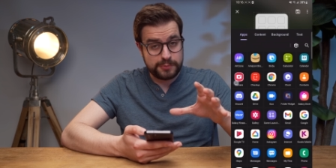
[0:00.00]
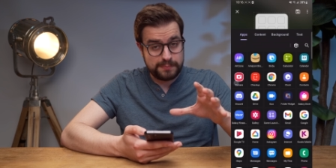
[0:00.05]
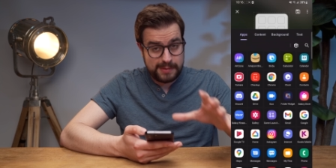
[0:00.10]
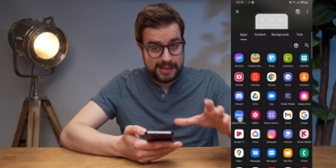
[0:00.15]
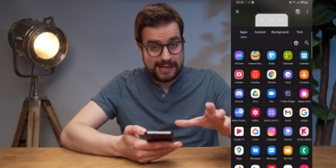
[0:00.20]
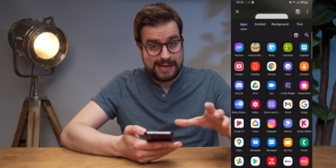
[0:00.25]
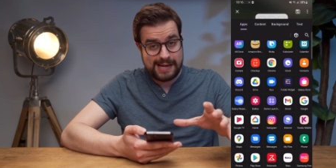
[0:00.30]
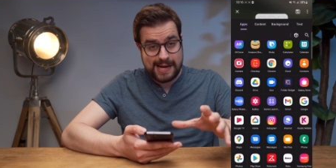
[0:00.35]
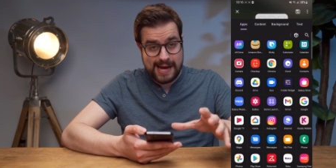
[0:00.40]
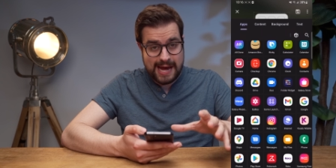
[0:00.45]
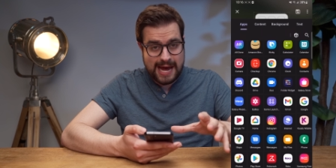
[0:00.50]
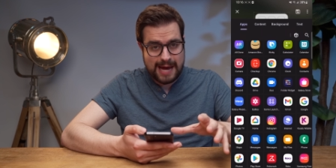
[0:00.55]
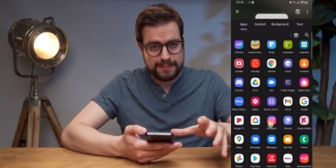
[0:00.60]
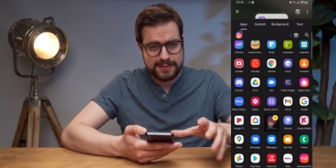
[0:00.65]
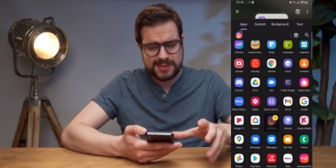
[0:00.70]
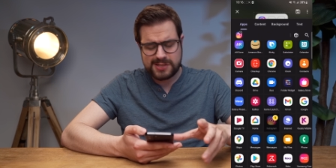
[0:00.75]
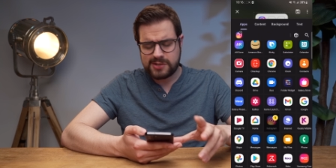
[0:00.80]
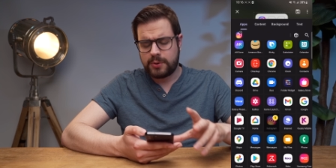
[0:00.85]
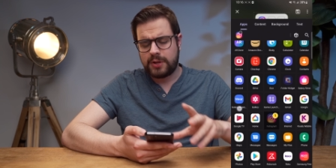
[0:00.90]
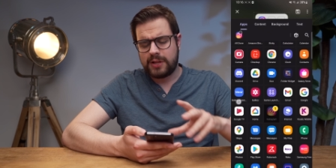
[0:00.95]
media apps,
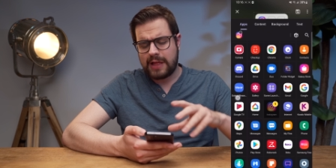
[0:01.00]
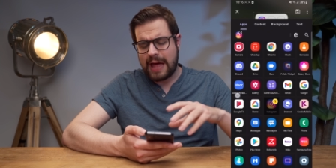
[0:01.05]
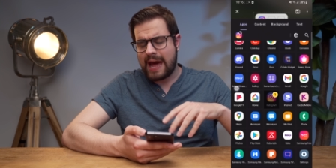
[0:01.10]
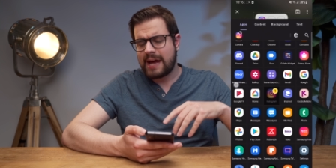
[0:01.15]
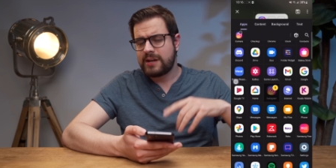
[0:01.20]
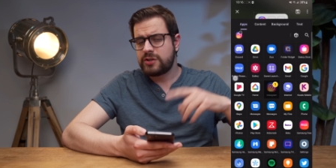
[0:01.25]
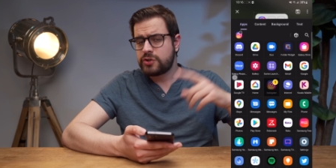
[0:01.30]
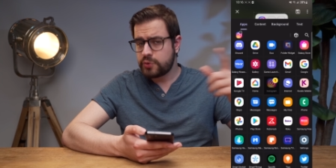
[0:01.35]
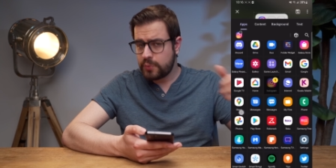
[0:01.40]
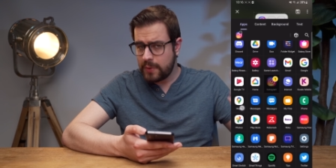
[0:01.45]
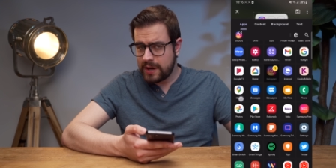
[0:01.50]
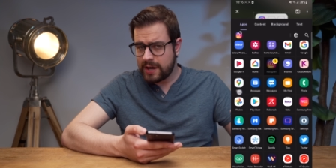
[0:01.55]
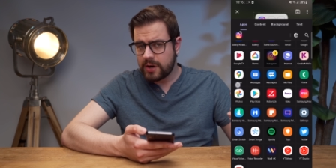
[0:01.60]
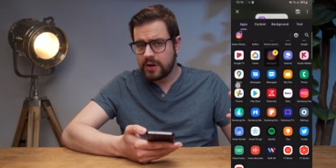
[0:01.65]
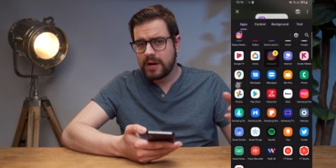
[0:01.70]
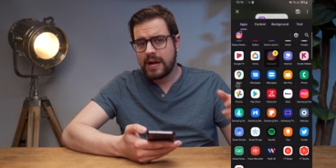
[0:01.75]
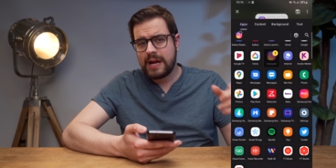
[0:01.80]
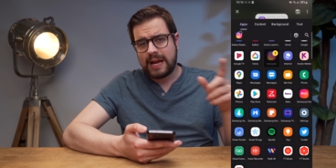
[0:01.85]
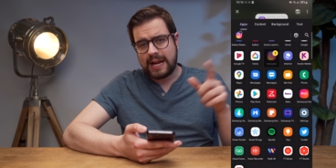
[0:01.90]
so I'll add Twitter,